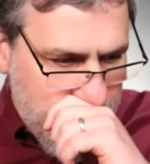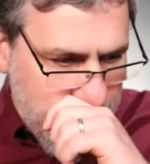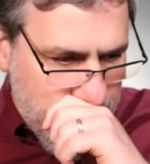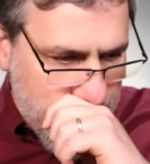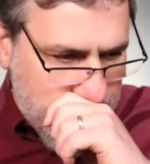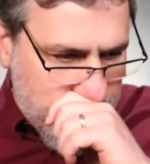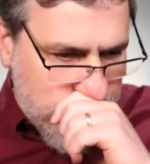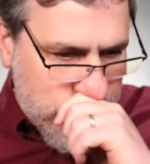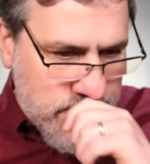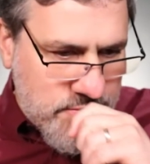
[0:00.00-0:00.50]

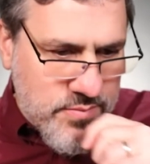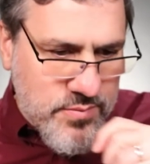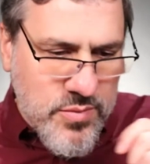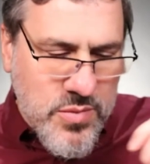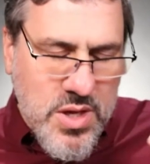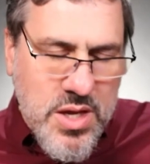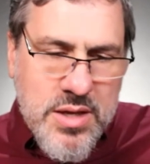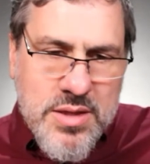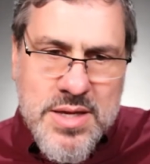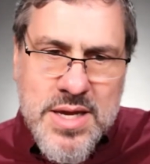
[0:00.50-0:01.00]

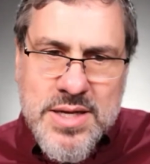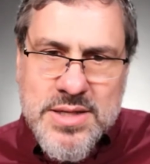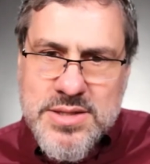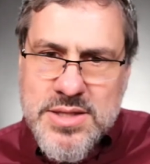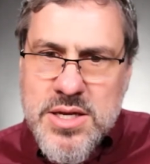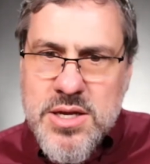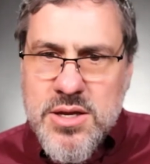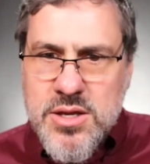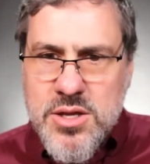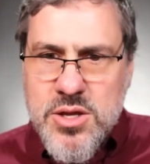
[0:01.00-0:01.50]
and the
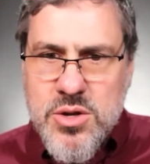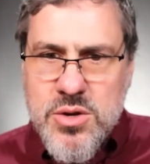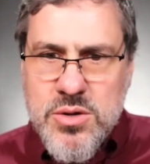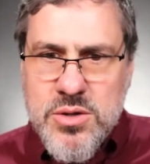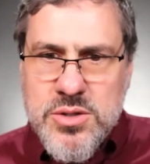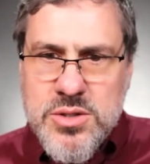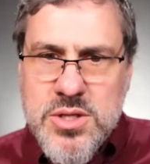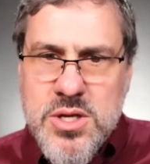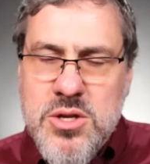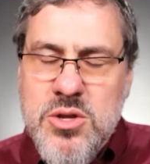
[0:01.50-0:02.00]
idea
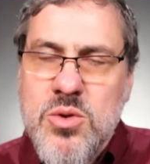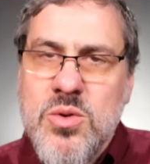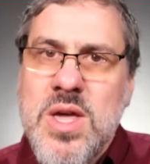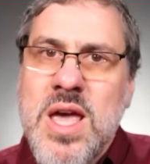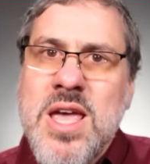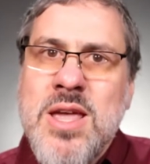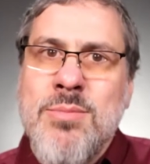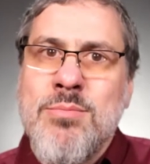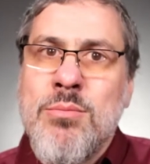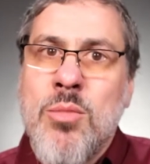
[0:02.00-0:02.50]
here is that you
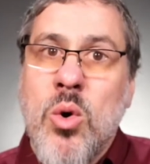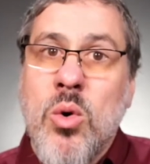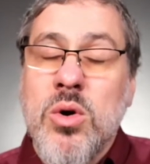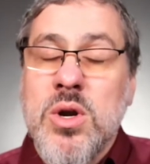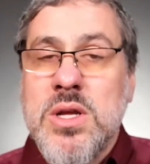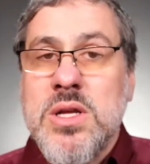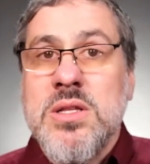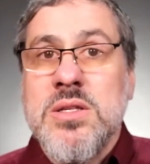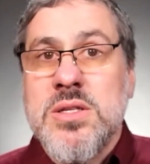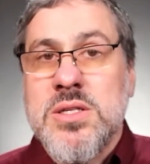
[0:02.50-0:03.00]
gain more
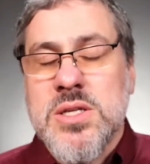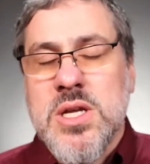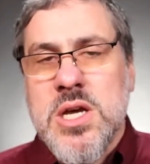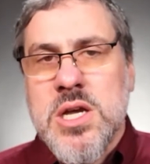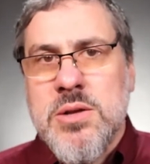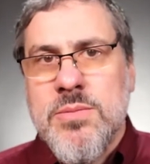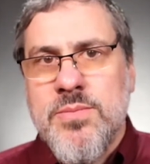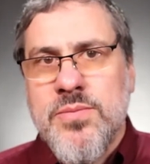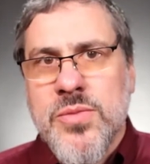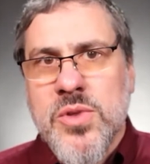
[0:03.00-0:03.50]

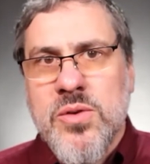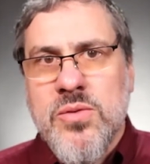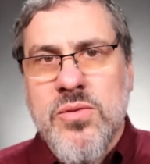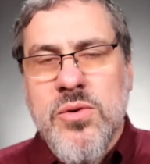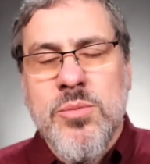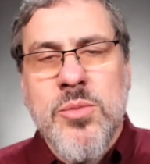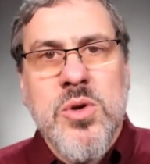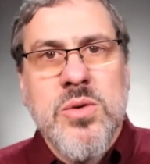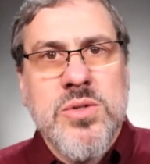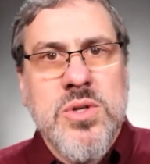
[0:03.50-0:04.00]
insight
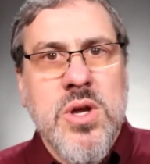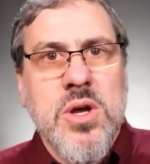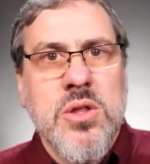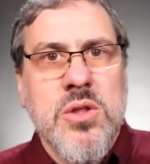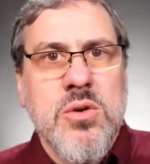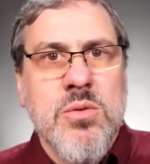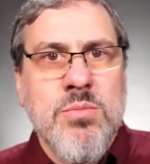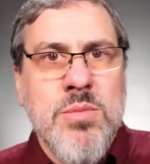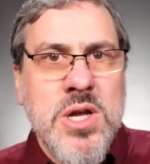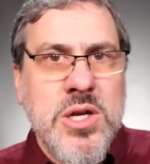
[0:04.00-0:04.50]
from those
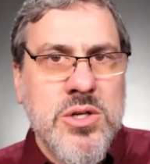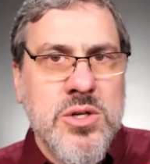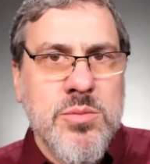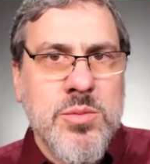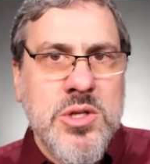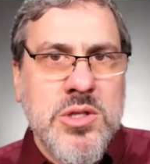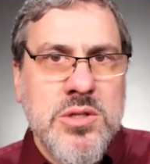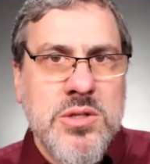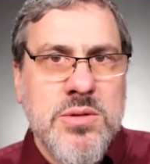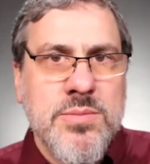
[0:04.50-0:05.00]
other
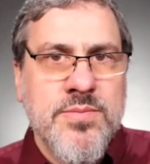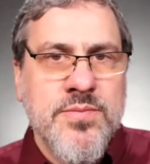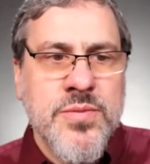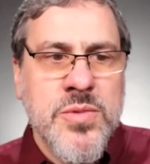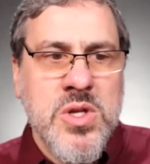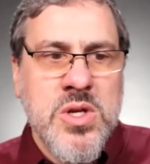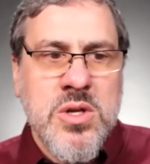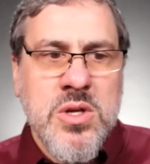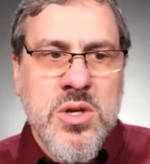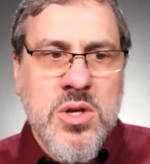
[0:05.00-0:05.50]
measurements.
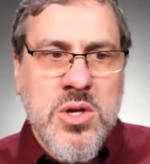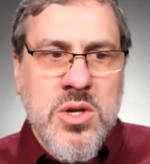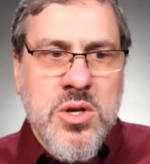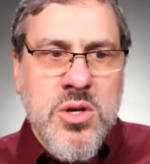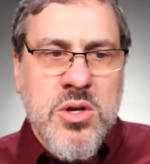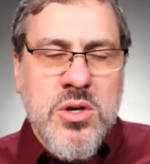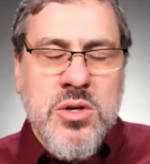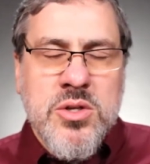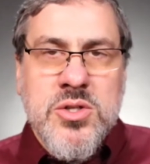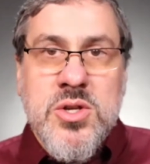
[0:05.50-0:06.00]

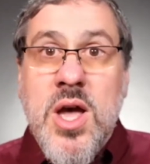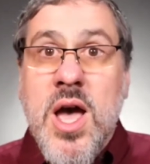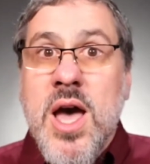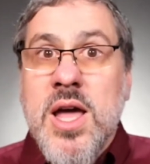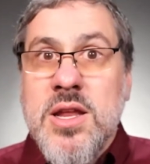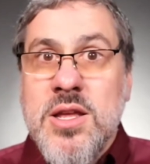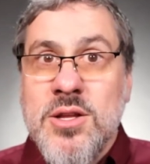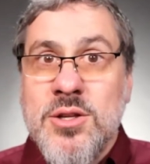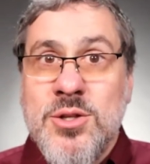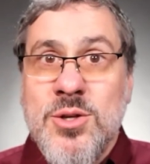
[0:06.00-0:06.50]
So,
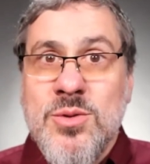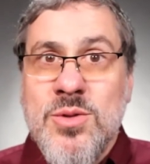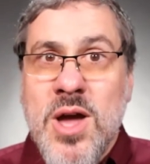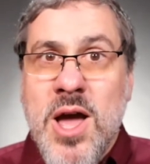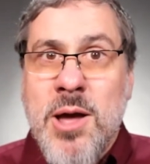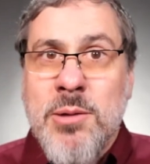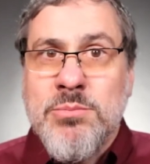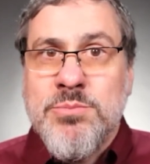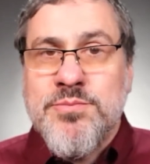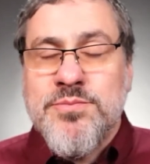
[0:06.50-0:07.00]
how do you do
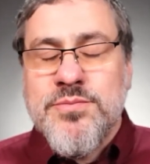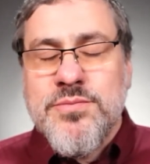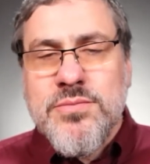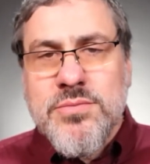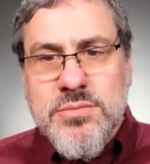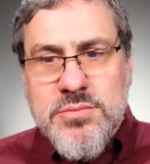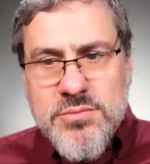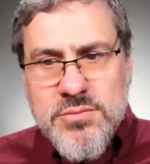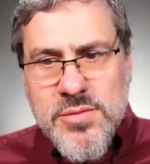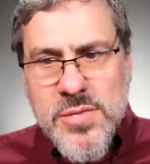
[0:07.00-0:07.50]
that?
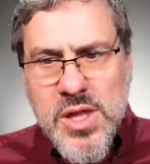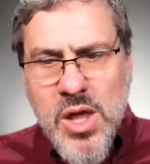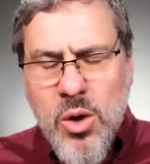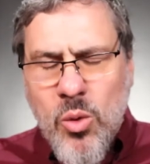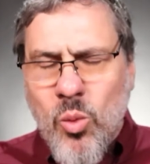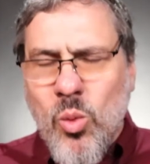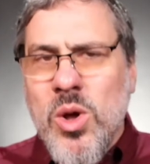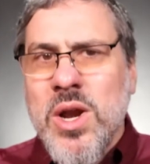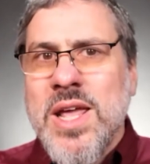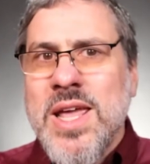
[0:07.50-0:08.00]

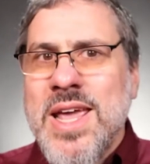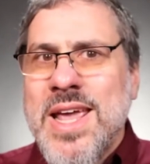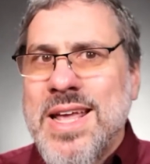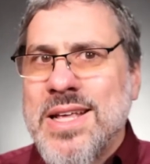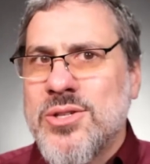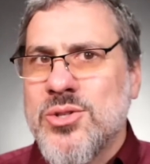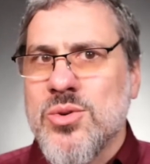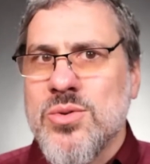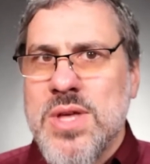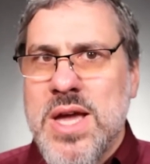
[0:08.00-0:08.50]
I want to
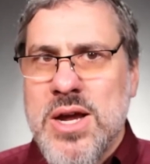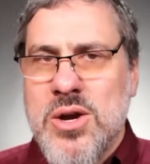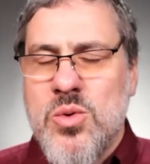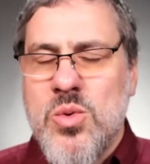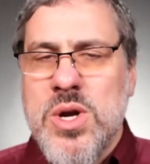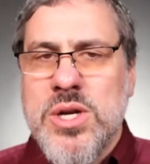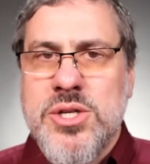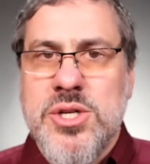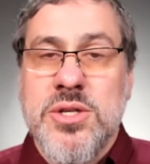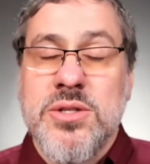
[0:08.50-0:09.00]
answer that
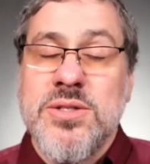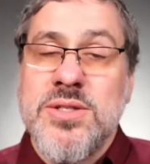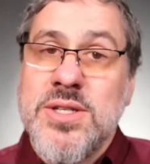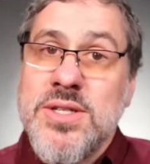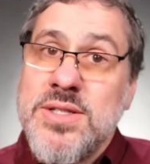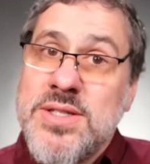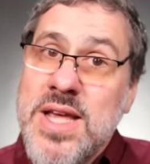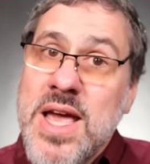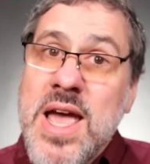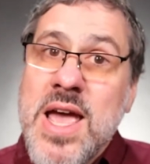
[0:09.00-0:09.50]
question
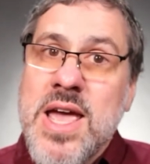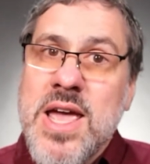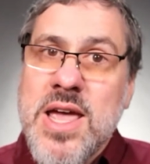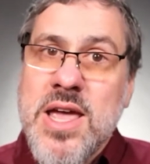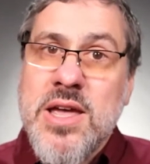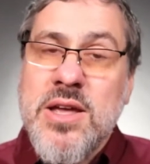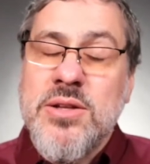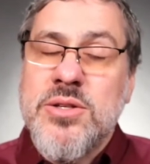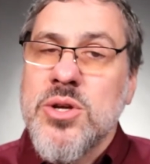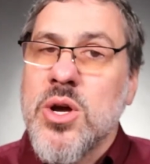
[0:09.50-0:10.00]

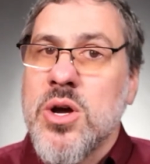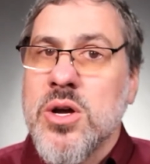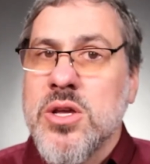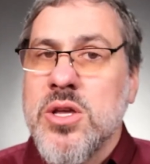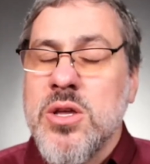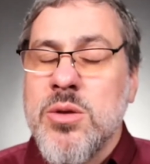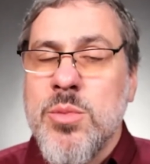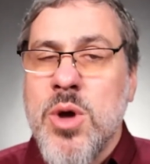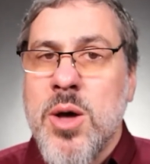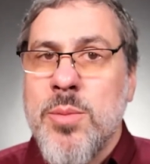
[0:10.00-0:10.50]
today,
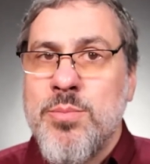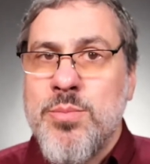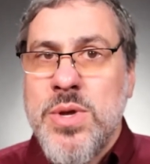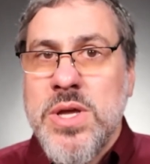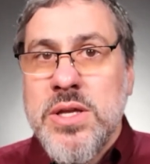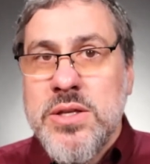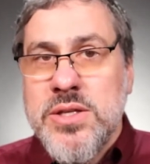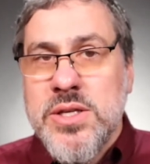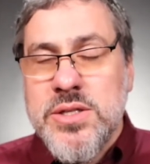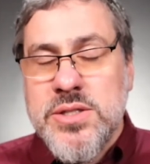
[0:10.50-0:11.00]
talking about
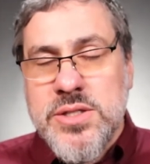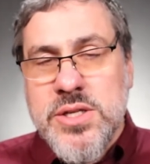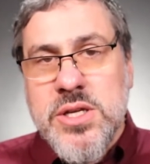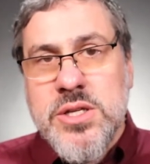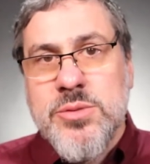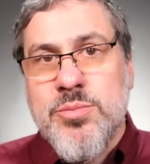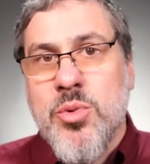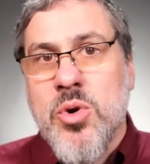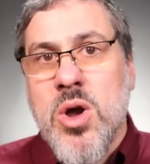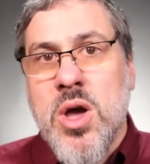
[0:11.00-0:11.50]

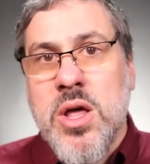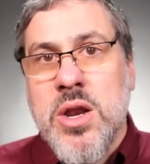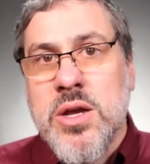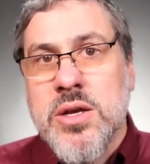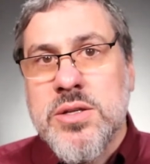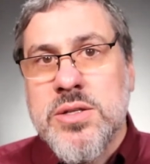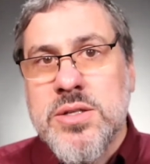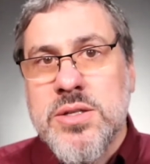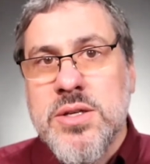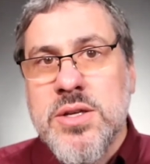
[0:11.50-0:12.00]
PTC's
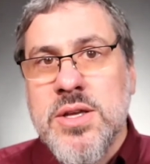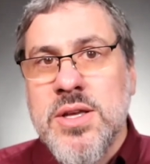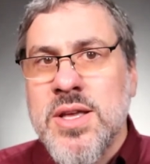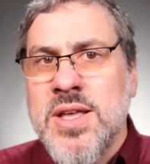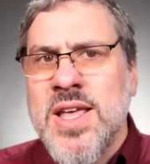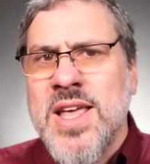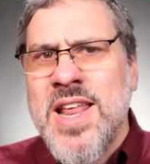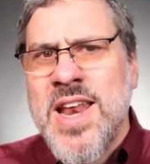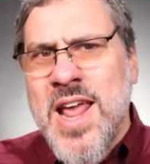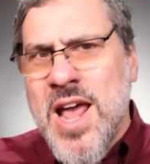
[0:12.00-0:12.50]
products
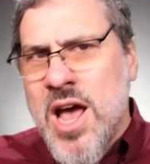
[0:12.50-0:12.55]
and